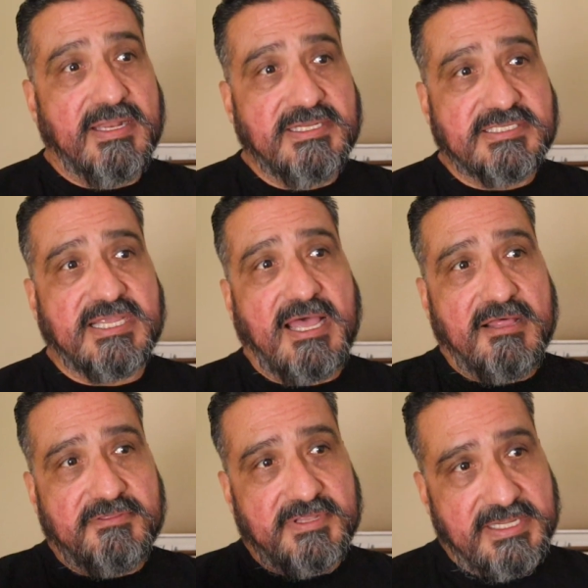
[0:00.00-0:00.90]
heading
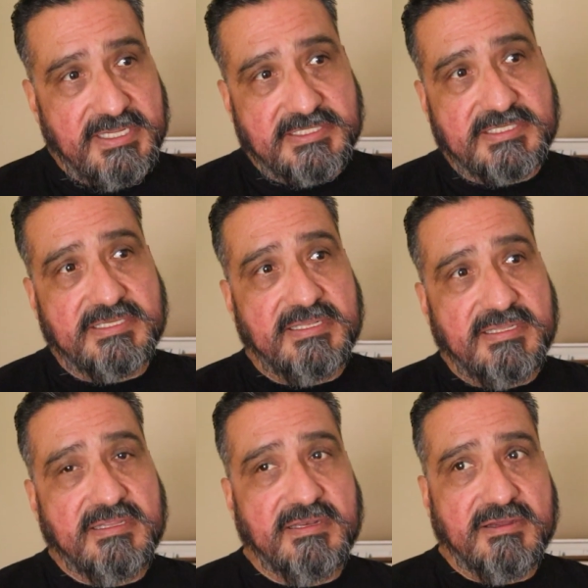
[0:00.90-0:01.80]
south and east
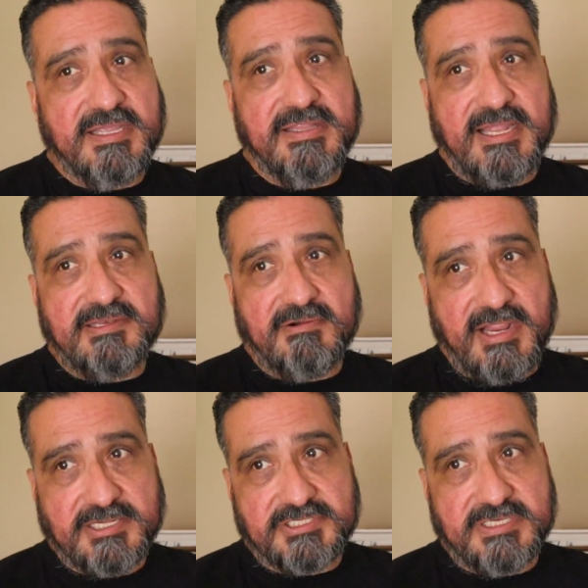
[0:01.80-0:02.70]
in, you know, in that
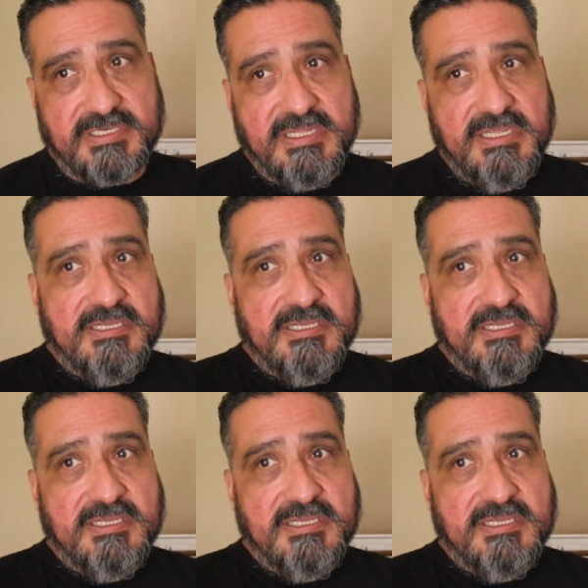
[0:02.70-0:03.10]
direction.